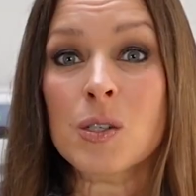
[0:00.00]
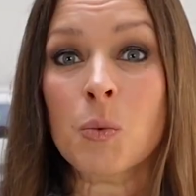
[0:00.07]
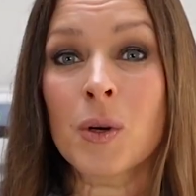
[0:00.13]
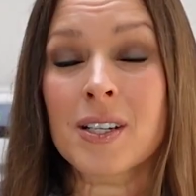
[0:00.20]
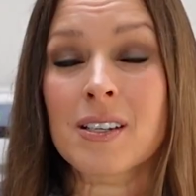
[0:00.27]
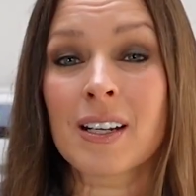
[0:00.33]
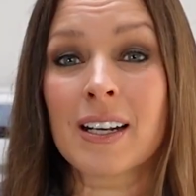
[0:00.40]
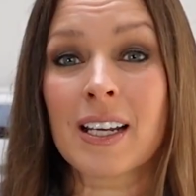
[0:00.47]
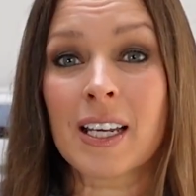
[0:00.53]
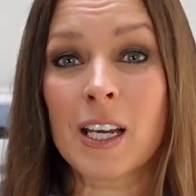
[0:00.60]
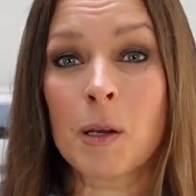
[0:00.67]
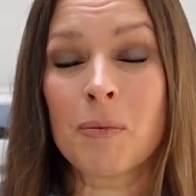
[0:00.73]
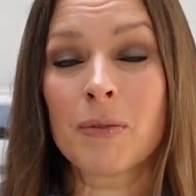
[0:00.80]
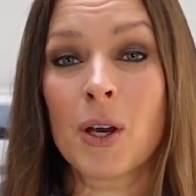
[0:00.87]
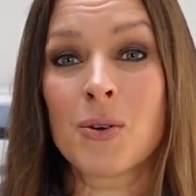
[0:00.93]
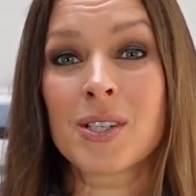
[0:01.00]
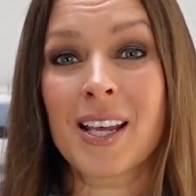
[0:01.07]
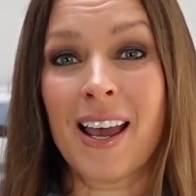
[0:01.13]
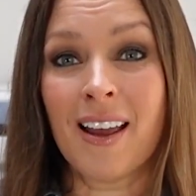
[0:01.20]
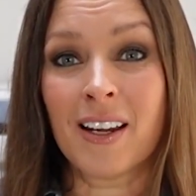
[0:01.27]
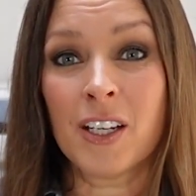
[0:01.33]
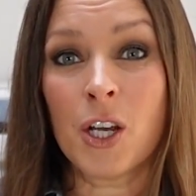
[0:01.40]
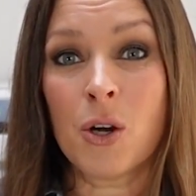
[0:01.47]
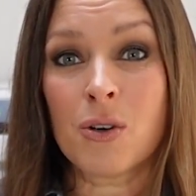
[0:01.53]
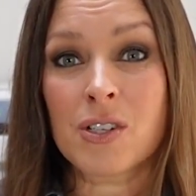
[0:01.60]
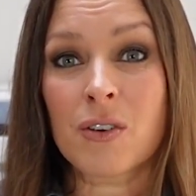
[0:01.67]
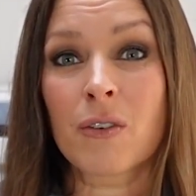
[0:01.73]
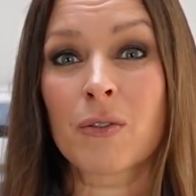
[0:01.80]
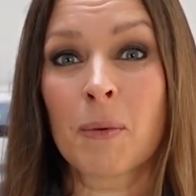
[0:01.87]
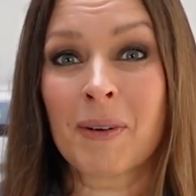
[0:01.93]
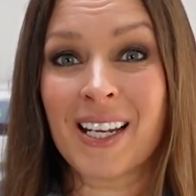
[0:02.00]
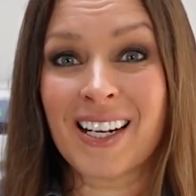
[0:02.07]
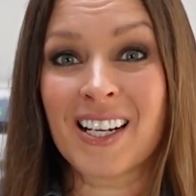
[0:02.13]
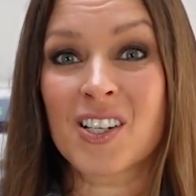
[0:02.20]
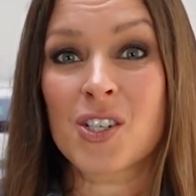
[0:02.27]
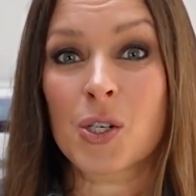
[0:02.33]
is what's going to keep those egg yolks from getting